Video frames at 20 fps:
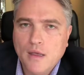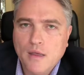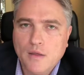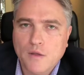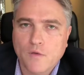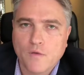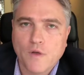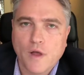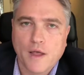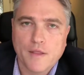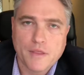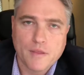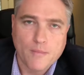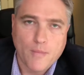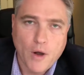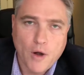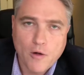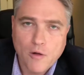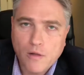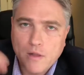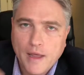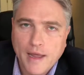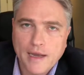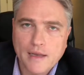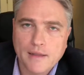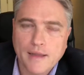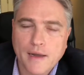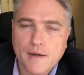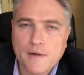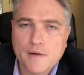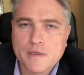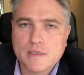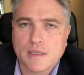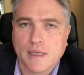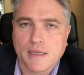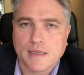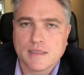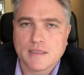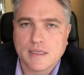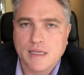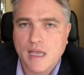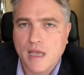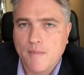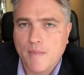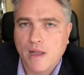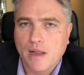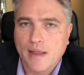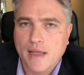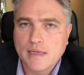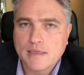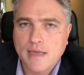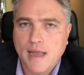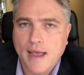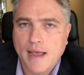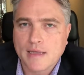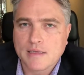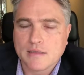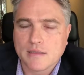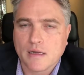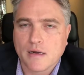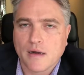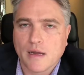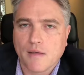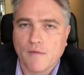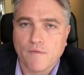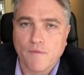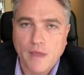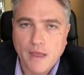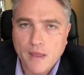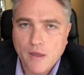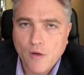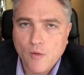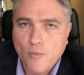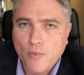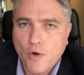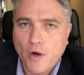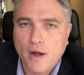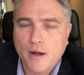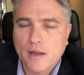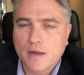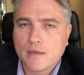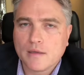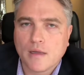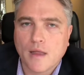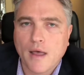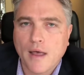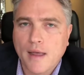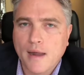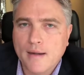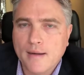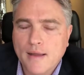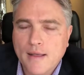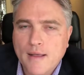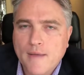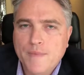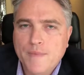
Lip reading: You've got the monoline lenders like CMLS has their Aveo product line.